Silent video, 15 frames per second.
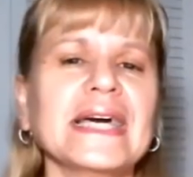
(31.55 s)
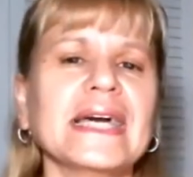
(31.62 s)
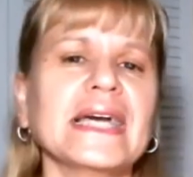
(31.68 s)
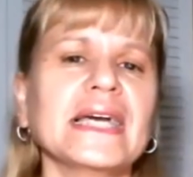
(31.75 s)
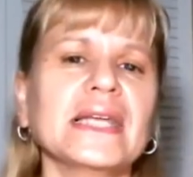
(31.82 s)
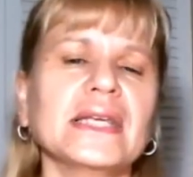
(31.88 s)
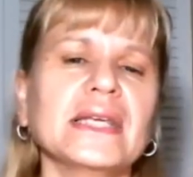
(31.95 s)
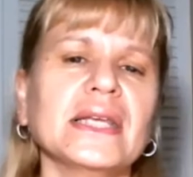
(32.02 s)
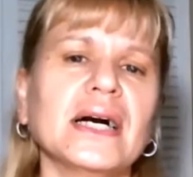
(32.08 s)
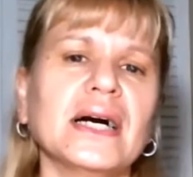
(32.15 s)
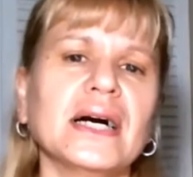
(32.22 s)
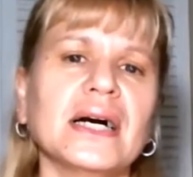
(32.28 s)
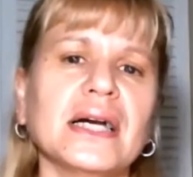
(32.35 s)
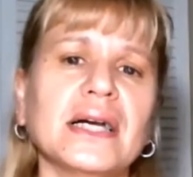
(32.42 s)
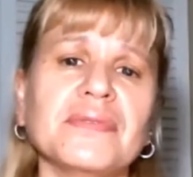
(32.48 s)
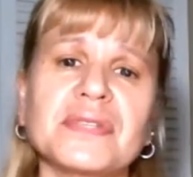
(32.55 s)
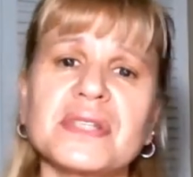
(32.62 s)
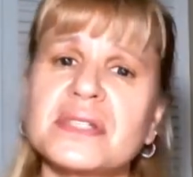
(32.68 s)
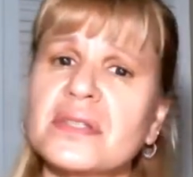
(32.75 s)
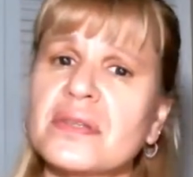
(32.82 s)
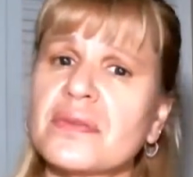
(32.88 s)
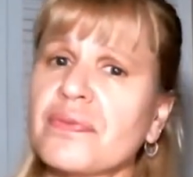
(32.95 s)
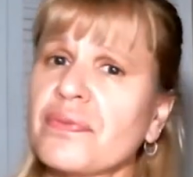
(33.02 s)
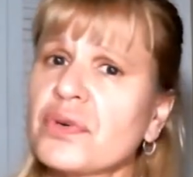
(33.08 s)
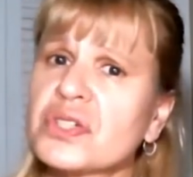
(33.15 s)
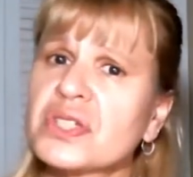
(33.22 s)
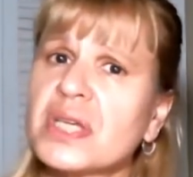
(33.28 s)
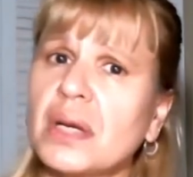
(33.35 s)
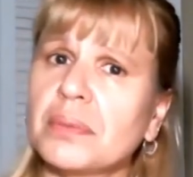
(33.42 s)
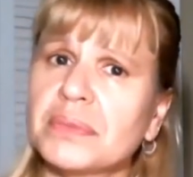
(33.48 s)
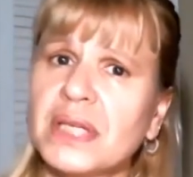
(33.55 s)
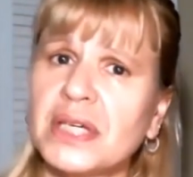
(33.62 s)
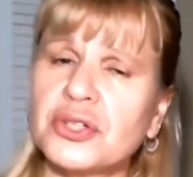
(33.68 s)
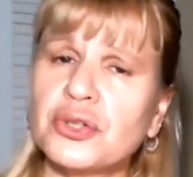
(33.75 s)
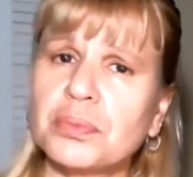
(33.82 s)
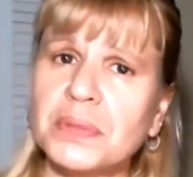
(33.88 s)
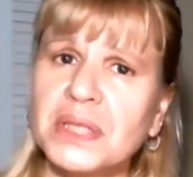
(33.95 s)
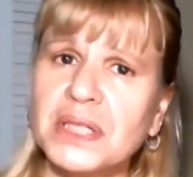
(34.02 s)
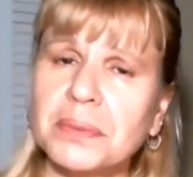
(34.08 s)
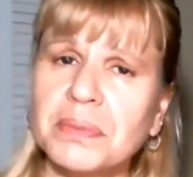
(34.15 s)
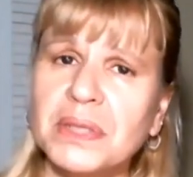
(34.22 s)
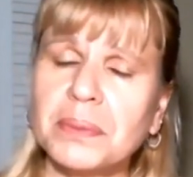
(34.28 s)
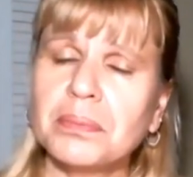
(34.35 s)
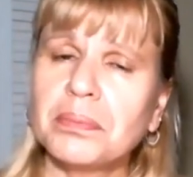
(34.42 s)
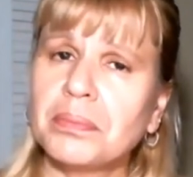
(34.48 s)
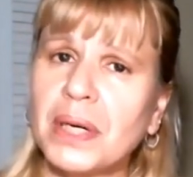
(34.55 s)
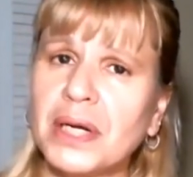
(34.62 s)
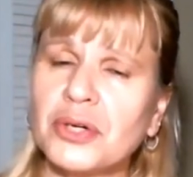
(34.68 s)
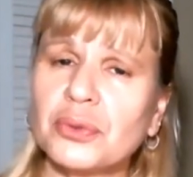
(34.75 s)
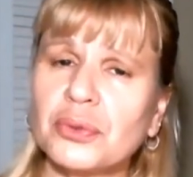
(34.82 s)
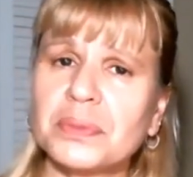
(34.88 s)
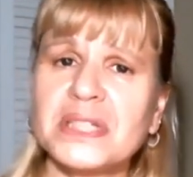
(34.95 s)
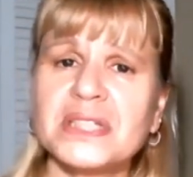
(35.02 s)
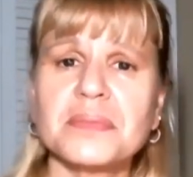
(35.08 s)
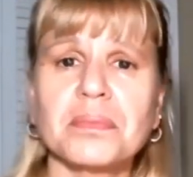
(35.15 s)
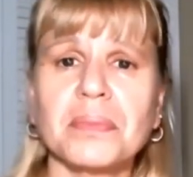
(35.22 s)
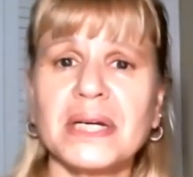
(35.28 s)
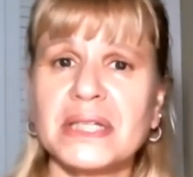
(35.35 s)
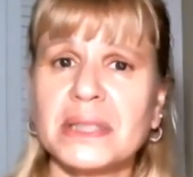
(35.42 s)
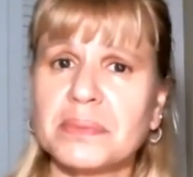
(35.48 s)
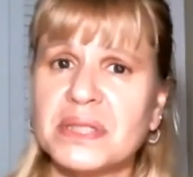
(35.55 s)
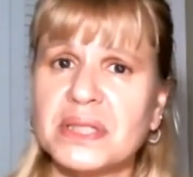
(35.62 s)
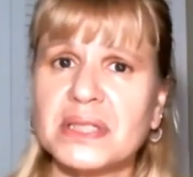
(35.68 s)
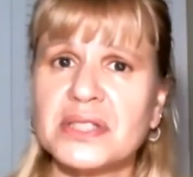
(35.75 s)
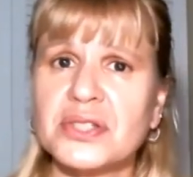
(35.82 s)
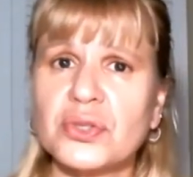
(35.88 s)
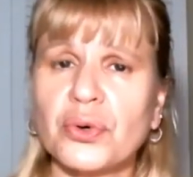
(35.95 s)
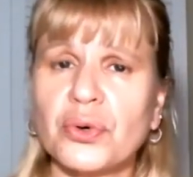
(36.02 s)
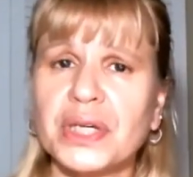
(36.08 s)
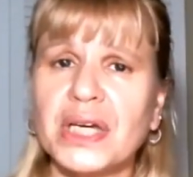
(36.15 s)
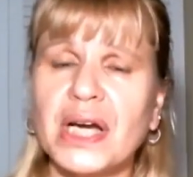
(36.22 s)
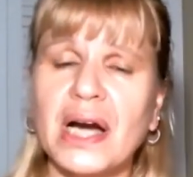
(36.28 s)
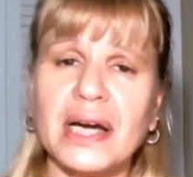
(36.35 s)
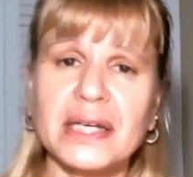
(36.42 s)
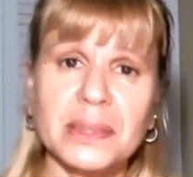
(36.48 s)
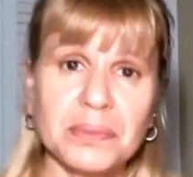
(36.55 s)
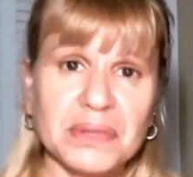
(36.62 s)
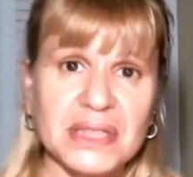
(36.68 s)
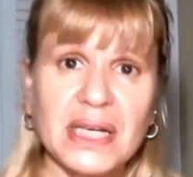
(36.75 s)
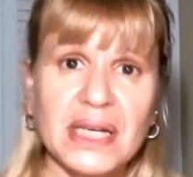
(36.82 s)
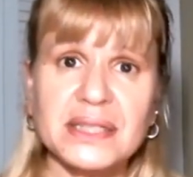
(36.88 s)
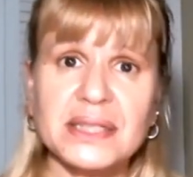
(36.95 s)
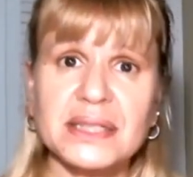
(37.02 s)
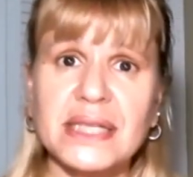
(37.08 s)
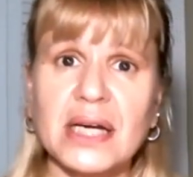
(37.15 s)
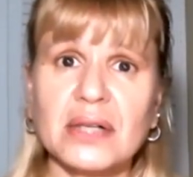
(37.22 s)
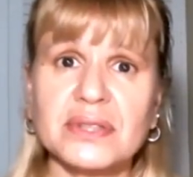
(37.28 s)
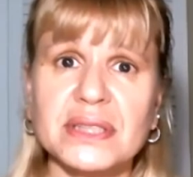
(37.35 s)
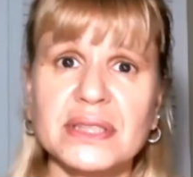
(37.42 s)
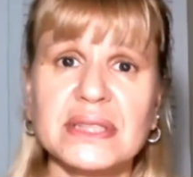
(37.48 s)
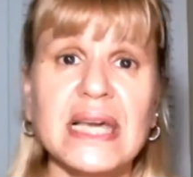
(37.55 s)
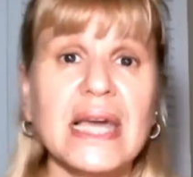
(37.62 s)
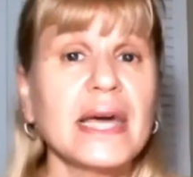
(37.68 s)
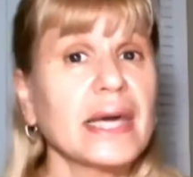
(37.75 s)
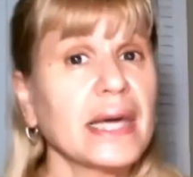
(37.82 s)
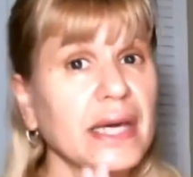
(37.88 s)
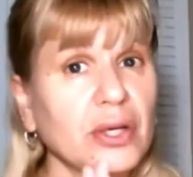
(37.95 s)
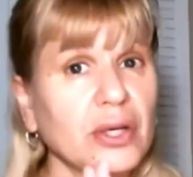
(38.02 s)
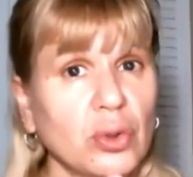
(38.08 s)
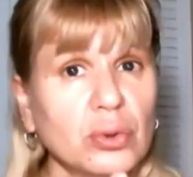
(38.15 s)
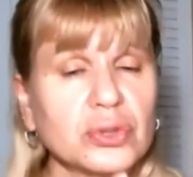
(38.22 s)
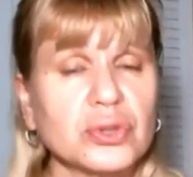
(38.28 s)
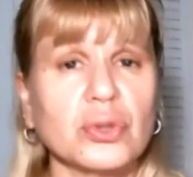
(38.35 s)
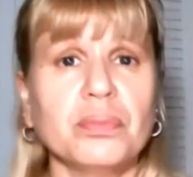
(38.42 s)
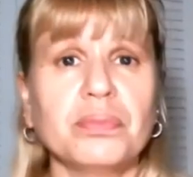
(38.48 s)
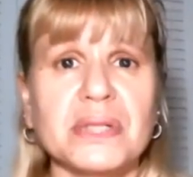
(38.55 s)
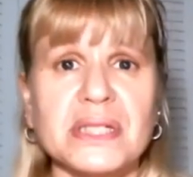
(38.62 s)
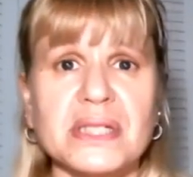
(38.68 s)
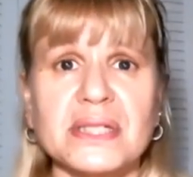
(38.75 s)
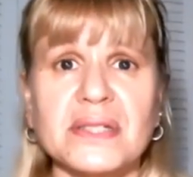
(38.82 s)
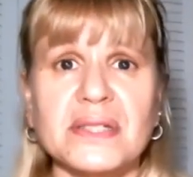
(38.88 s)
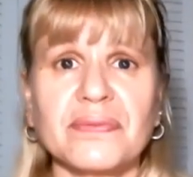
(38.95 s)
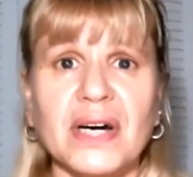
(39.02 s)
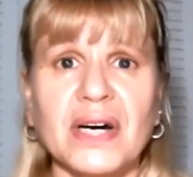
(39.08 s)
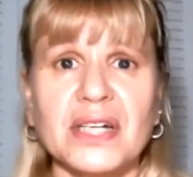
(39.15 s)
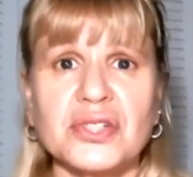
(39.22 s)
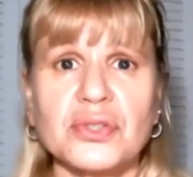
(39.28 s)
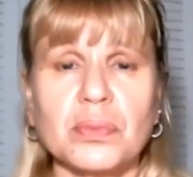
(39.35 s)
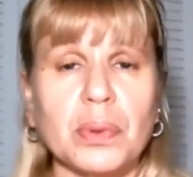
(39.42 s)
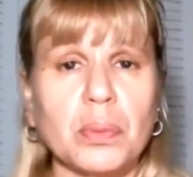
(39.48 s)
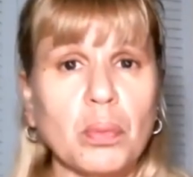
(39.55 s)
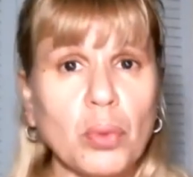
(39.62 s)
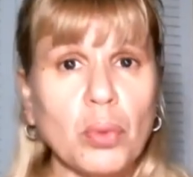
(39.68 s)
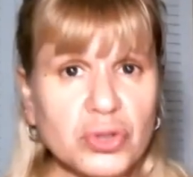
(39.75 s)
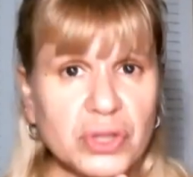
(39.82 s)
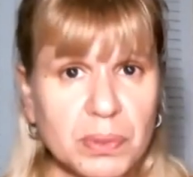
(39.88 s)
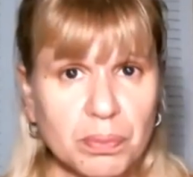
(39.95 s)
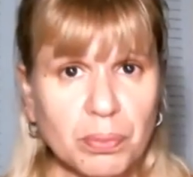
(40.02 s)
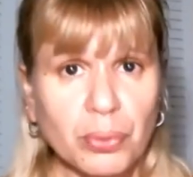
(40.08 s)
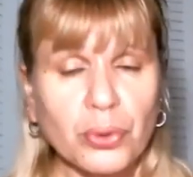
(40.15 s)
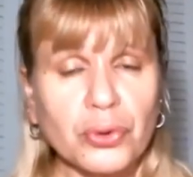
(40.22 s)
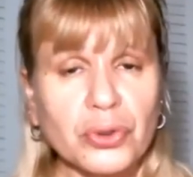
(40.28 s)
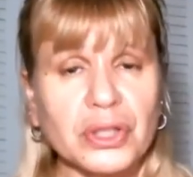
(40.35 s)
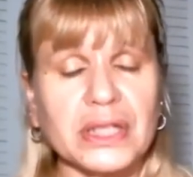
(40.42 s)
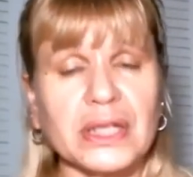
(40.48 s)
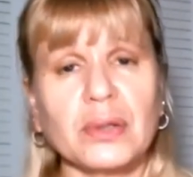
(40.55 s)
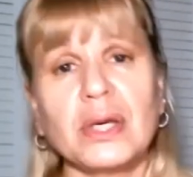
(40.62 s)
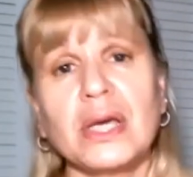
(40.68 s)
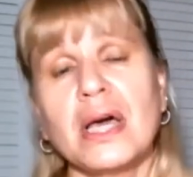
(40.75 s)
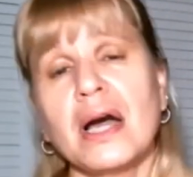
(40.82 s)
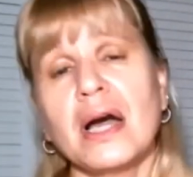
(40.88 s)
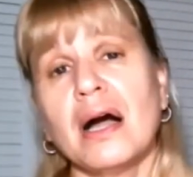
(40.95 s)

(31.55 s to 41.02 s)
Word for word: And uh, if this is the first time that you're meeting me, by all means, my name is Liz Soria. I am a tax accountant and also a business advisor. But most importantly,